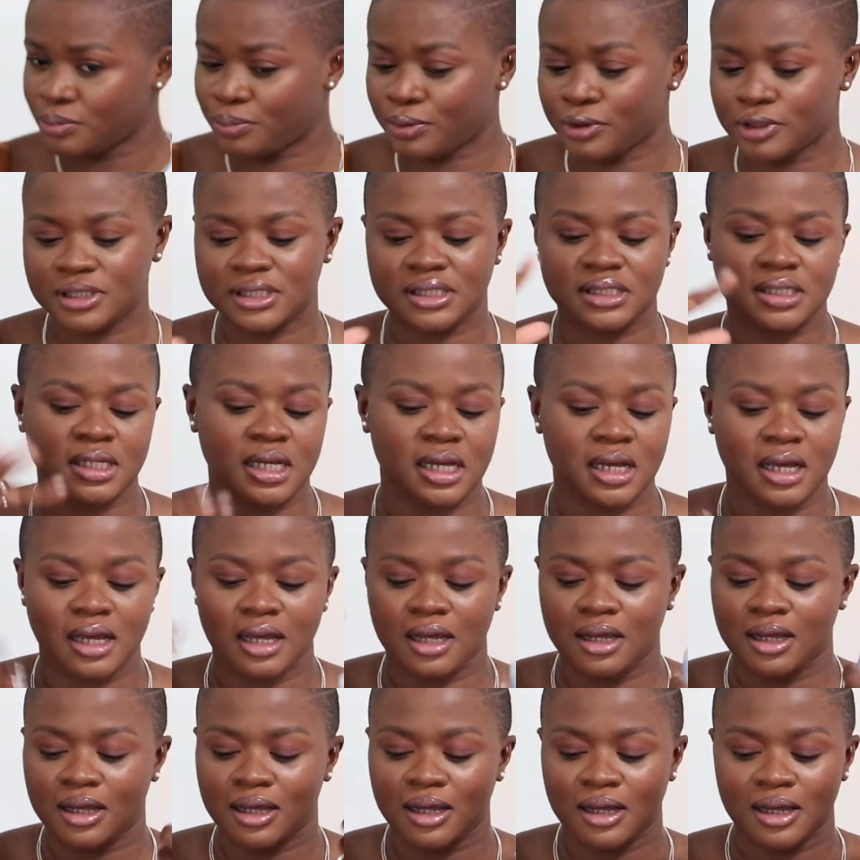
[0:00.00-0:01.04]
But
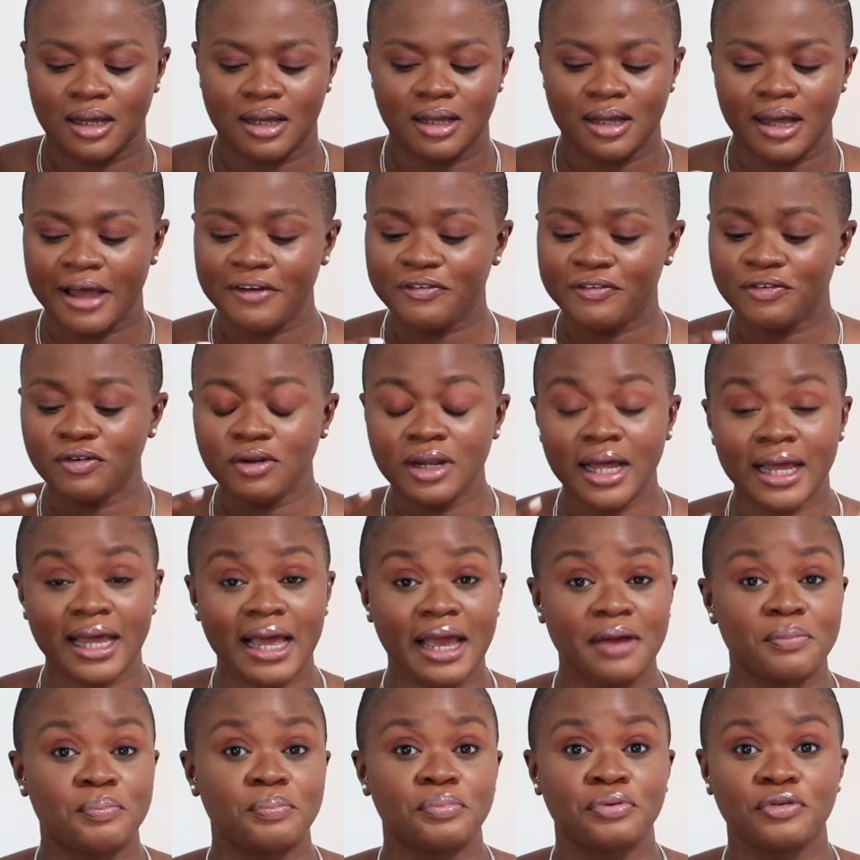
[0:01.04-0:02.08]
I feel like
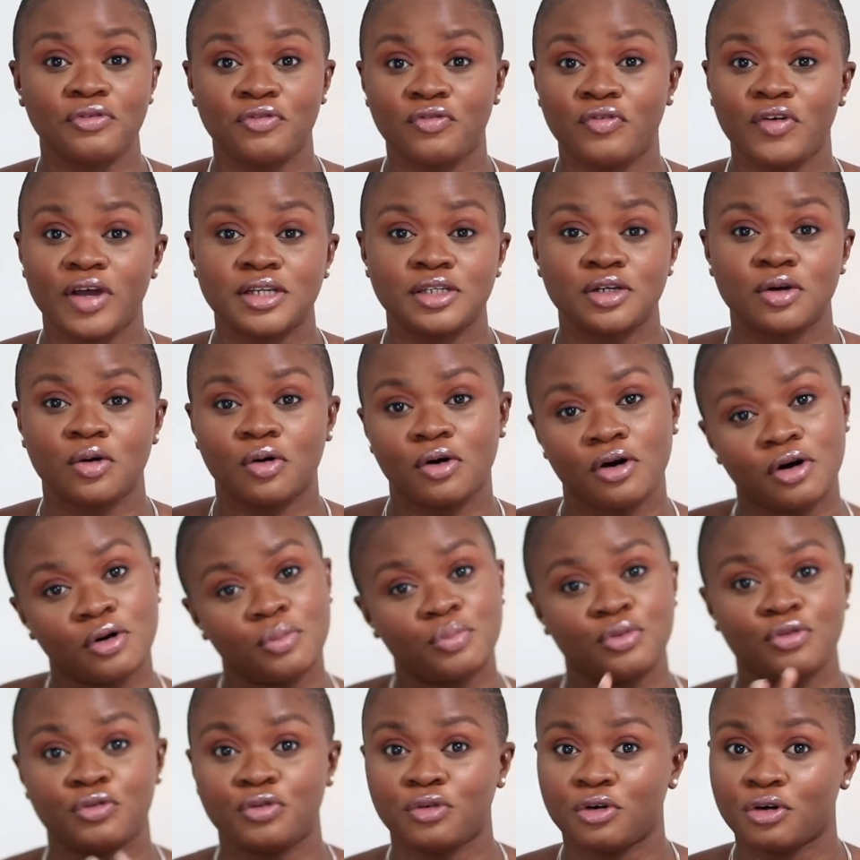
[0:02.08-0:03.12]
I prefer the oil
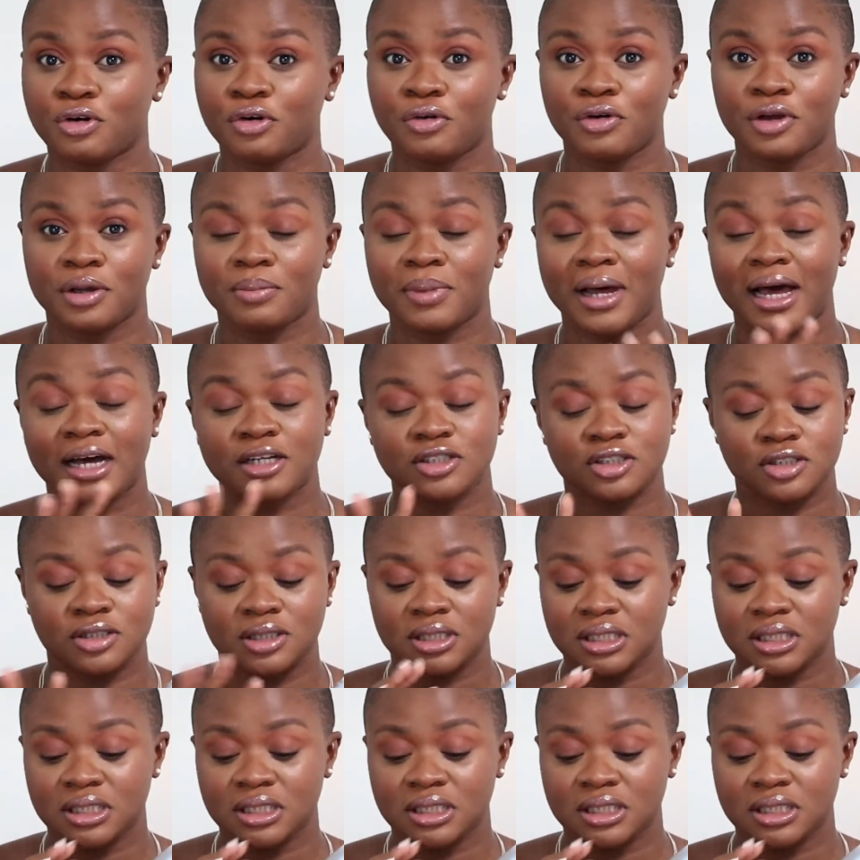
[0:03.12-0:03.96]
before cream, actually.